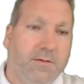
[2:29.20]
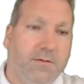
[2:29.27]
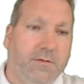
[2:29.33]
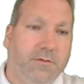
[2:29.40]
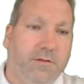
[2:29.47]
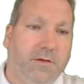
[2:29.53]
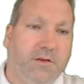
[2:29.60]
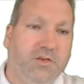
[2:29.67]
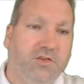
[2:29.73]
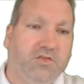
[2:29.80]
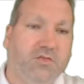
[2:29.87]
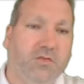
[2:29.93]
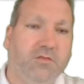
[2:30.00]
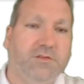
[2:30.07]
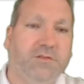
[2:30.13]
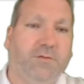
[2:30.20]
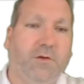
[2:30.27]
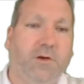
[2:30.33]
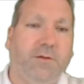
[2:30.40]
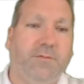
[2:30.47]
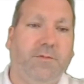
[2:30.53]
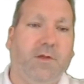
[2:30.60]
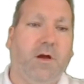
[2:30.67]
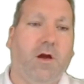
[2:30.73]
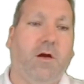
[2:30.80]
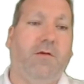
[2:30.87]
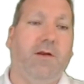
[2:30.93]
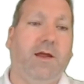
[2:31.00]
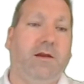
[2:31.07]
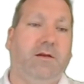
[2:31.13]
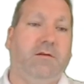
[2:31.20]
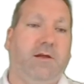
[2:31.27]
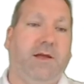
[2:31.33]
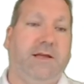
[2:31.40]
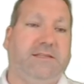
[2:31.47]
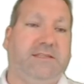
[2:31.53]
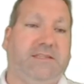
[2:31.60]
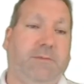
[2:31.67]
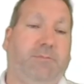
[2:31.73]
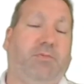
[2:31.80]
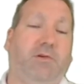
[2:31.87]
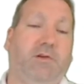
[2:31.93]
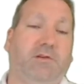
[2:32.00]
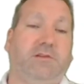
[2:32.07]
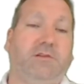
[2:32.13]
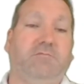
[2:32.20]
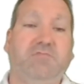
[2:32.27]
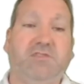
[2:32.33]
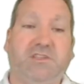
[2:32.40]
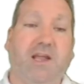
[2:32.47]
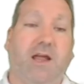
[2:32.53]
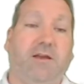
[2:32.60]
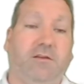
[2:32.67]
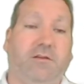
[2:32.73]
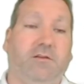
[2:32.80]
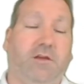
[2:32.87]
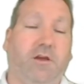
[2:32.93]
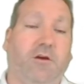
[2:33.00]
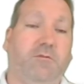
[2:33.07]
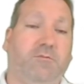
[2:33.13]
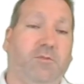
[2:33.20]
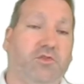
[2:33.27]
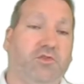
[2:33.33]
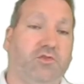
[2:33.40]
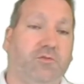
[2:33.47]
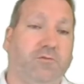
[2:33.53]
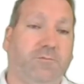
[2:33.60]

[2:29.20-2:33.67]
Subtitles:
The controls for it are in a separate standard code module.